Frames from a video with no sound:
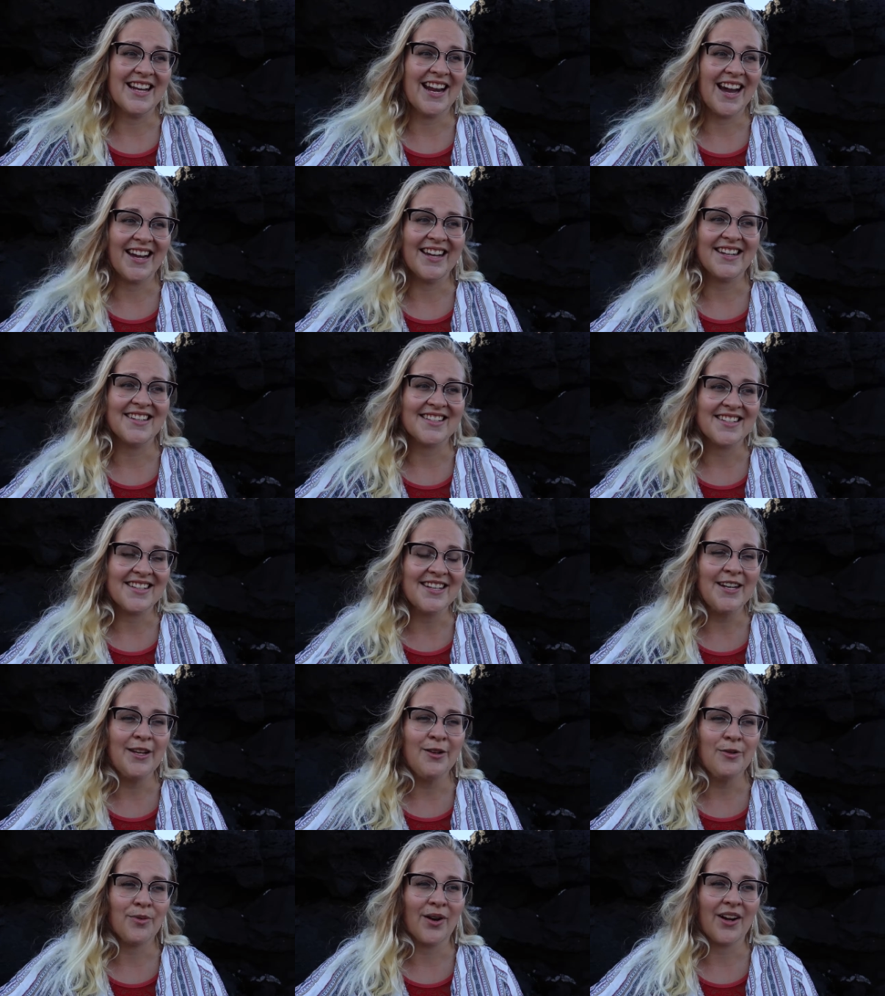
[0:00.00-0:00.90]

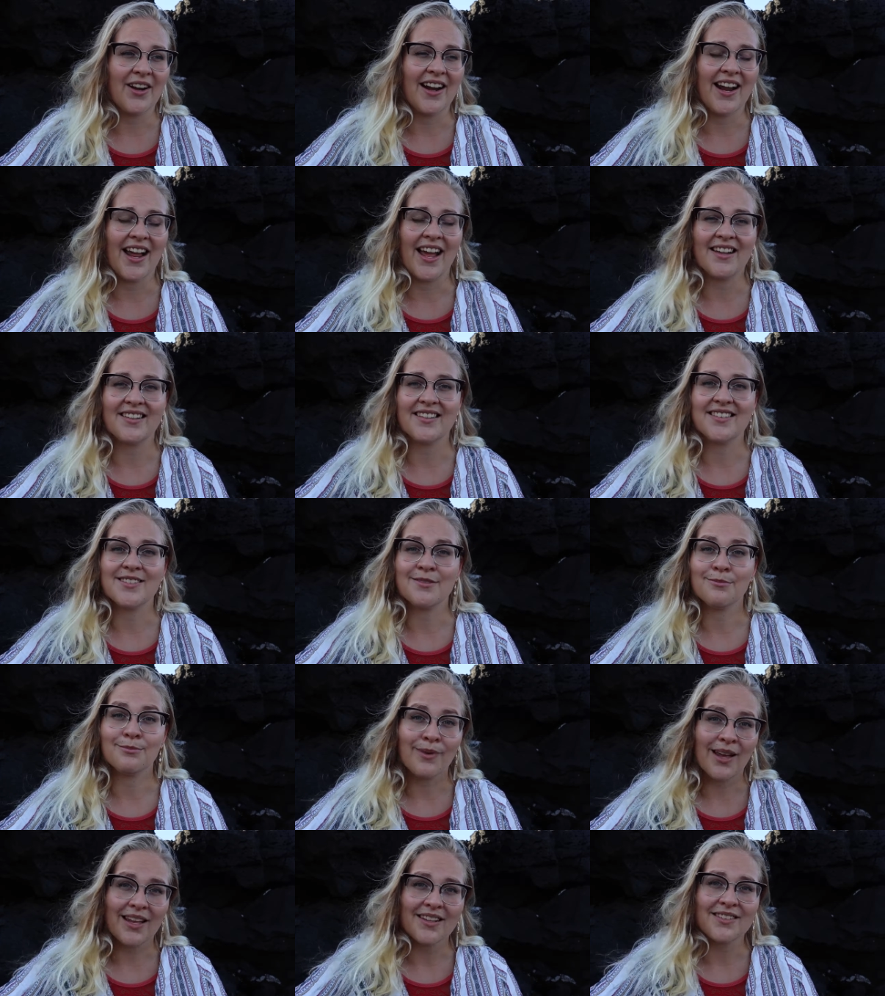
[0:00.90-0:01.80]
nineteen, where I had this
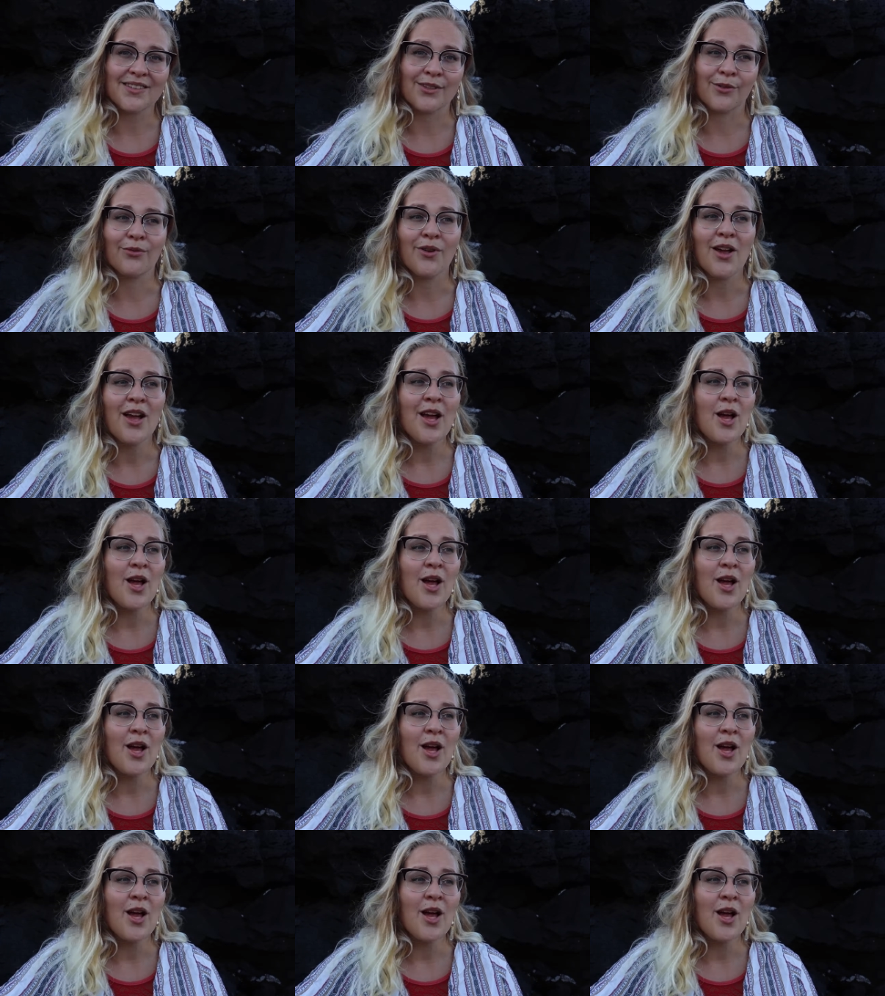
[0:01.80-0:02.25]
massive